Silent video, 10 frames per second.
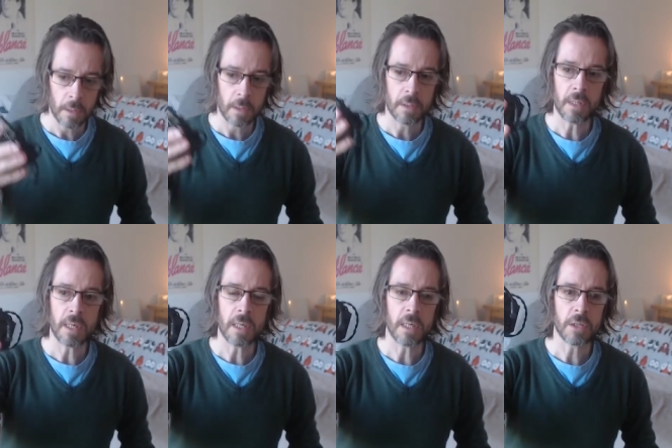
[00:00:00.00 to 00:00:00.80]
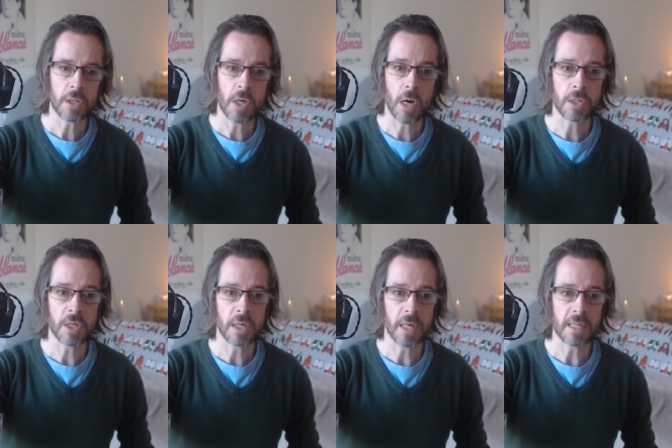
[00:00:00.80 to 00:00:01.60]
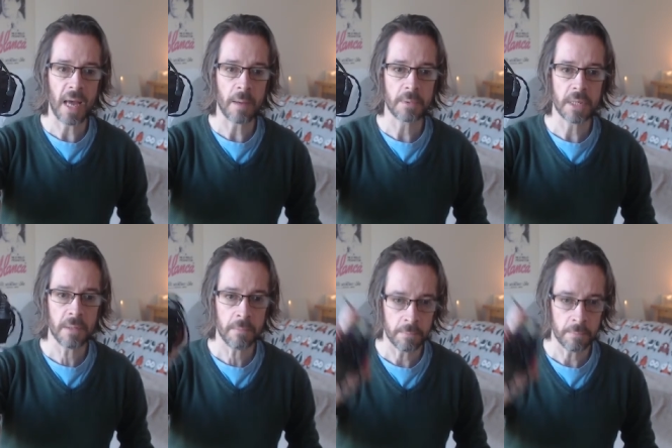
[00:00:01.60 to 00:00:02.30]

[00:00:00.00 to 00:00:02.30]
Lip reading: the charger adapter,